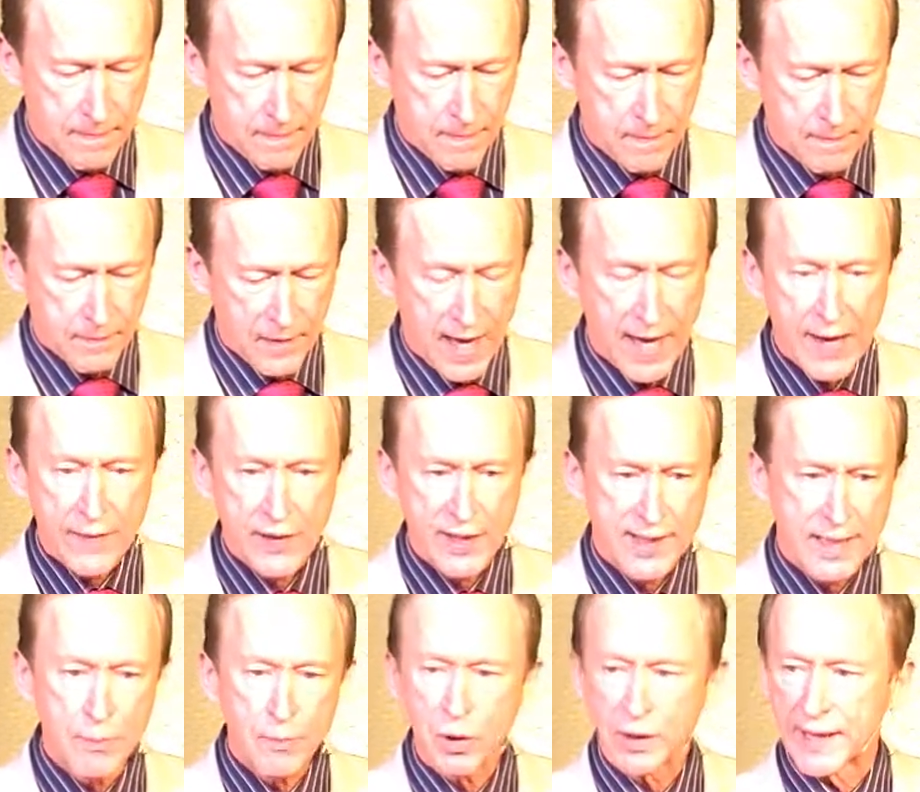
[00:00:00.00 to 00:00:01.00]
I have a
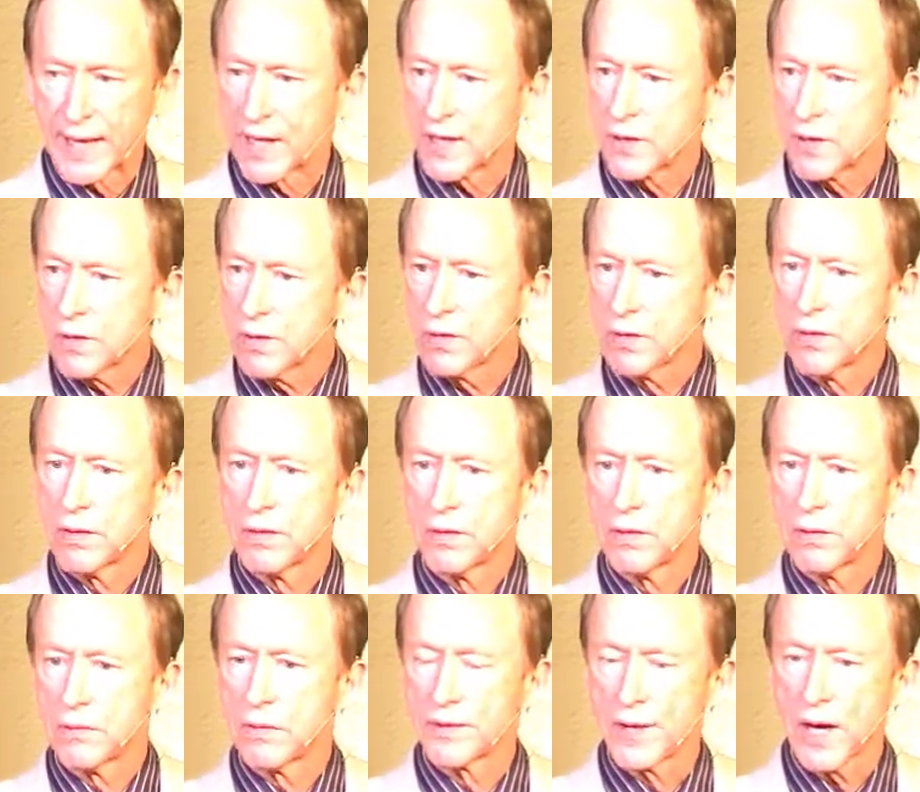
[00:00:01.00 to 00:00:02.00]
simple answer
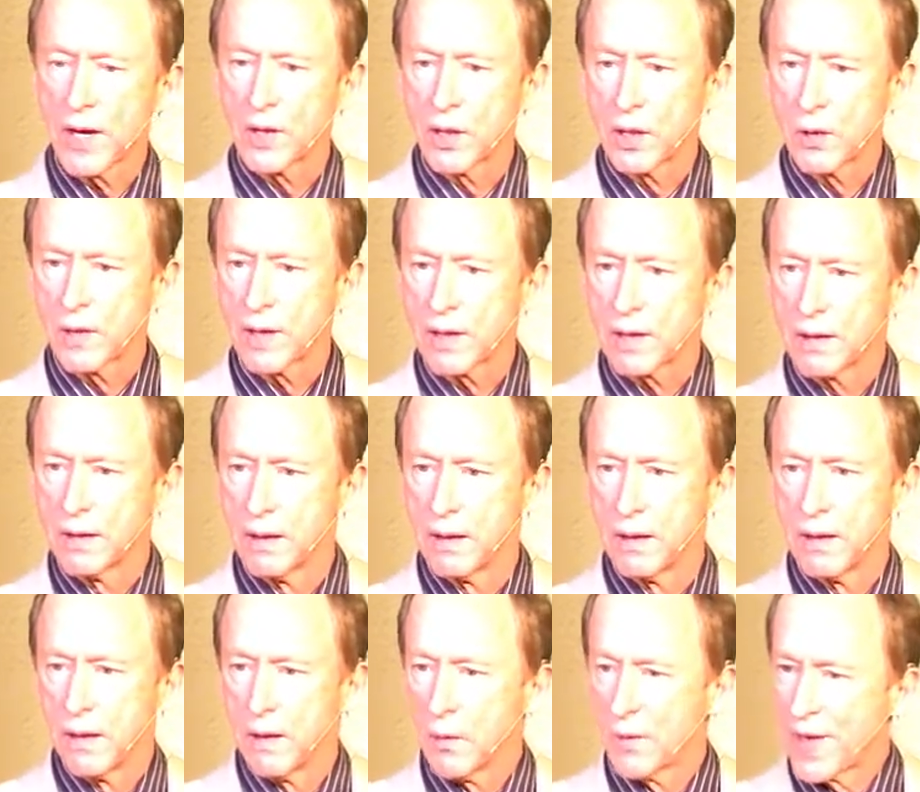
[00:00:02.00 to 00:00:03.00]
without knowing,
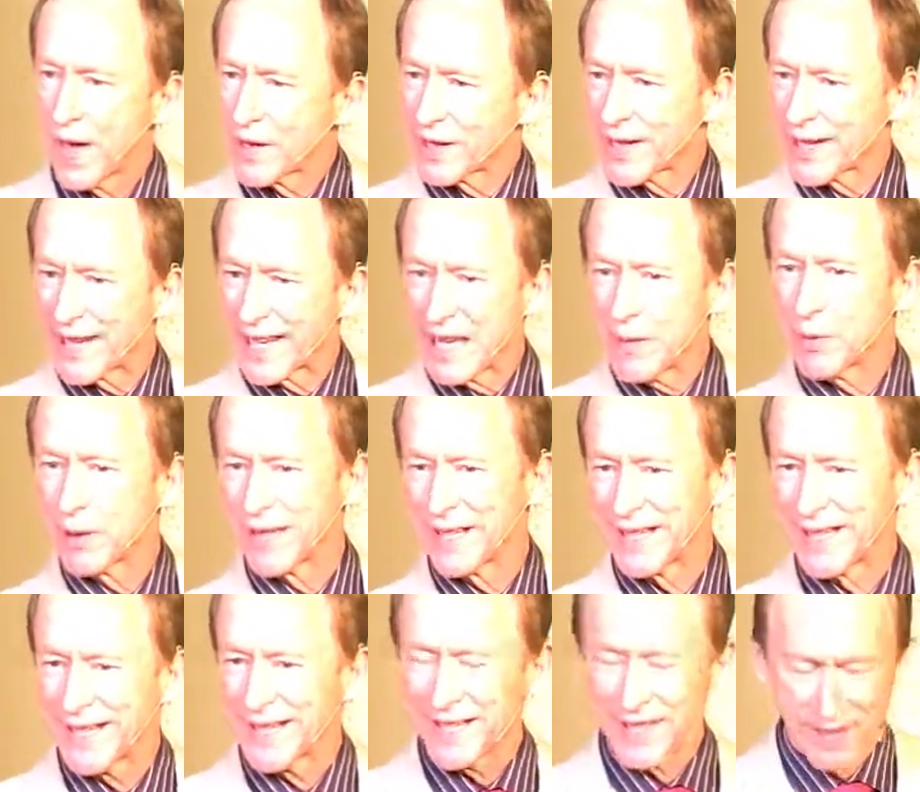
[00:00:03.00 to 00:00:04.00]
without labeling
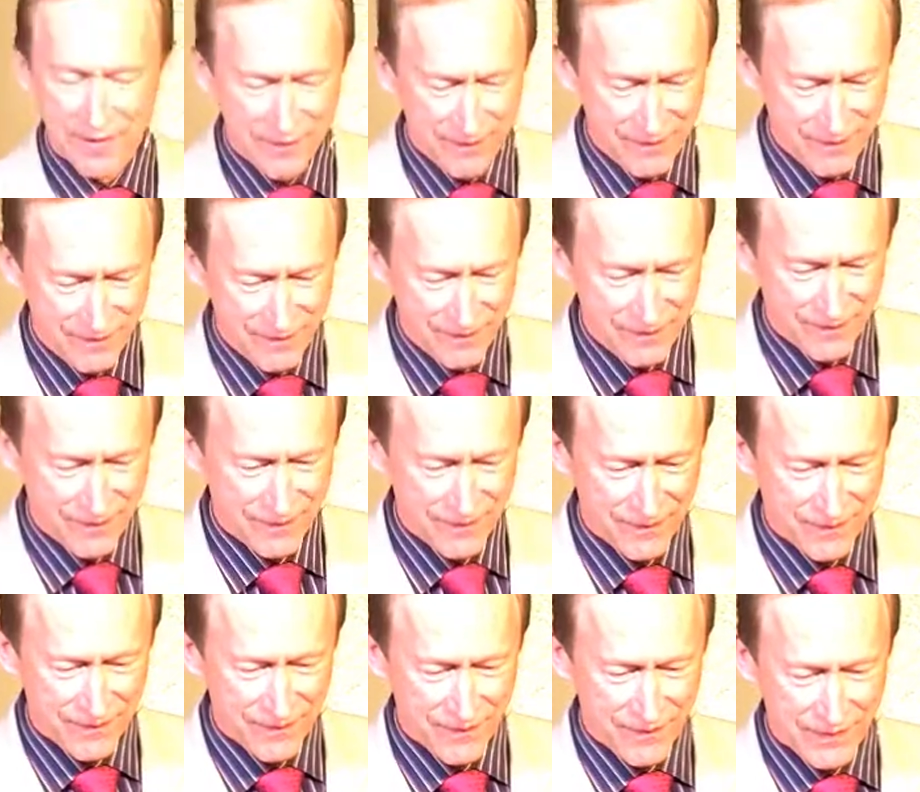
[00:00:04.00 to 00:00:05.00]
it.
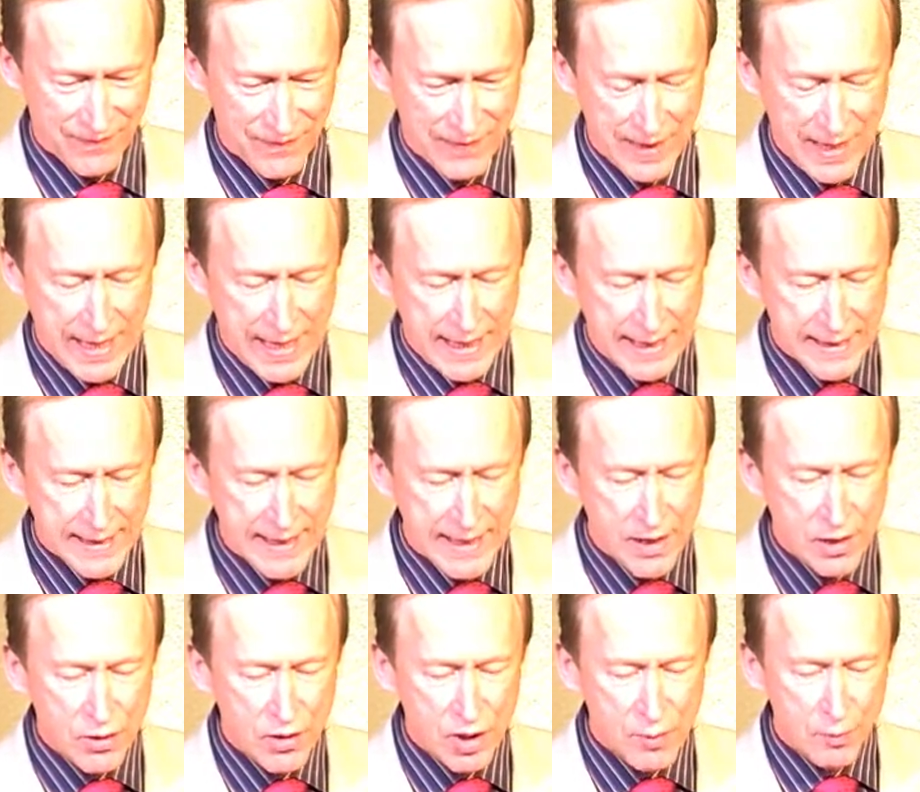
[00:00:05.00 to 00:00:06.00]
It's the inner
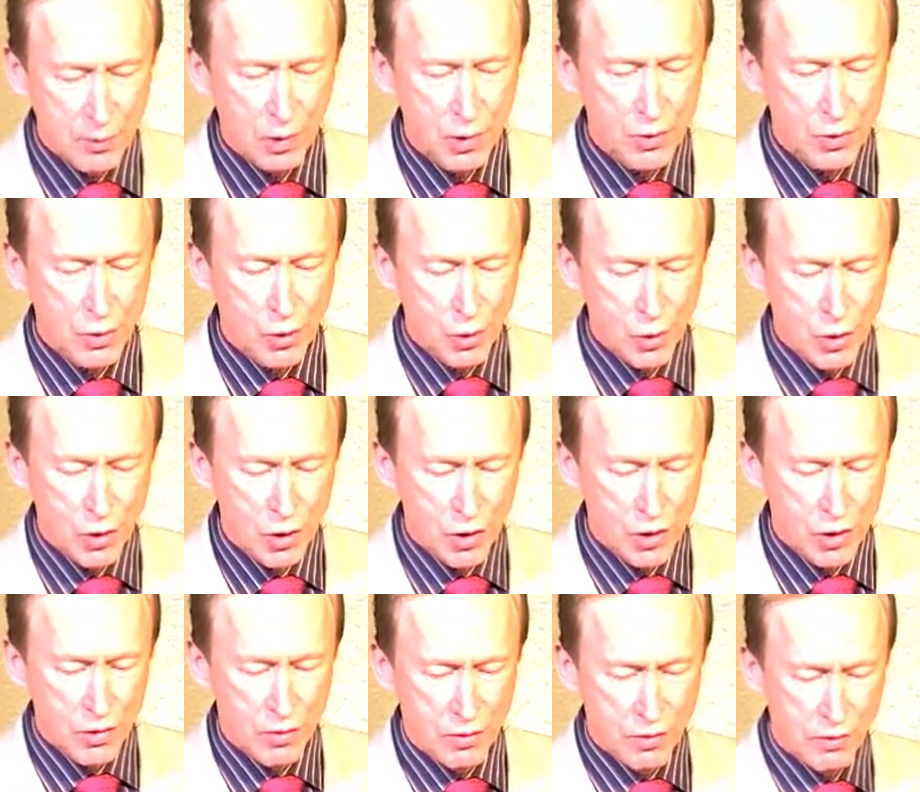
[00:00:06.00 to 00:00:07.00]
spiritual urge
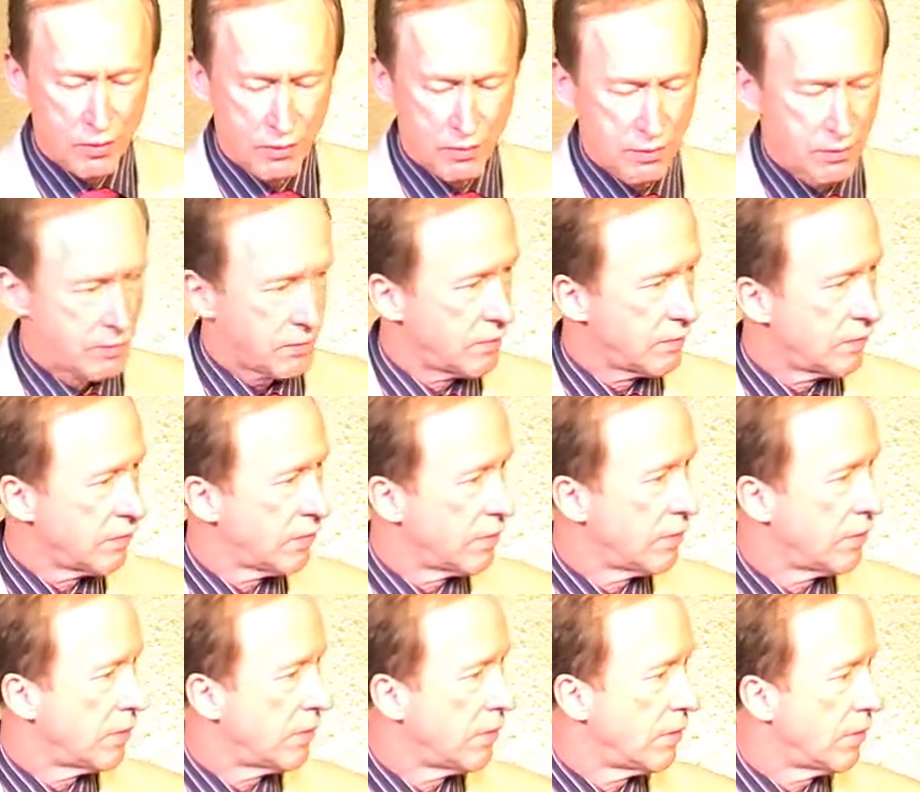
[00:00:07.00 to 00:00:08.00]

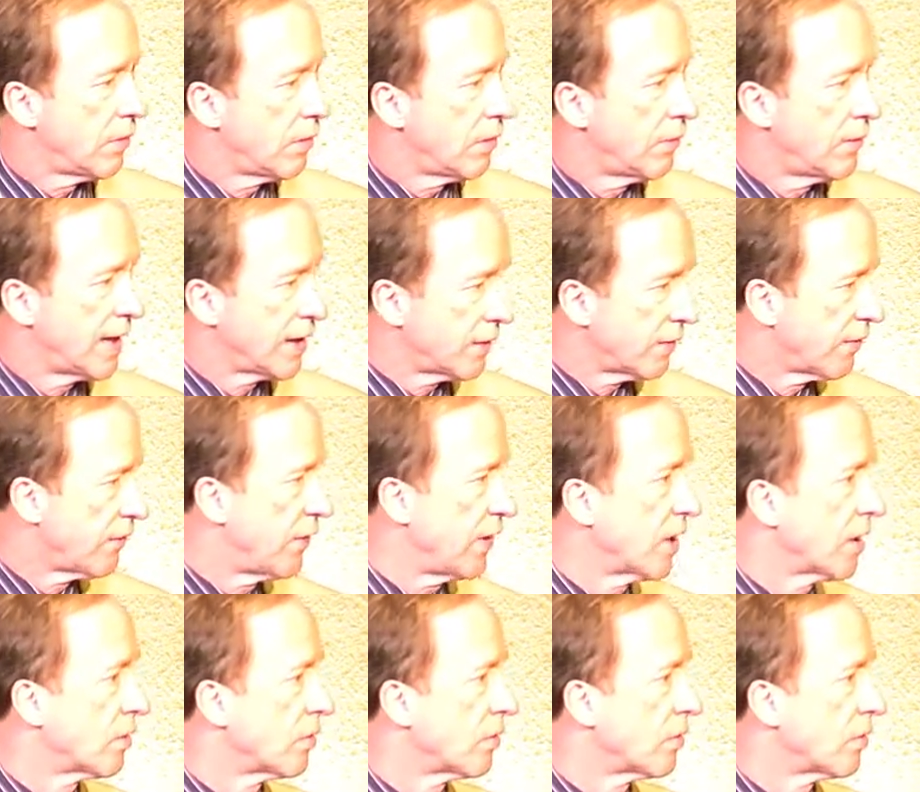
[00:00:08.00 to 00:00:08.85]
that you feel.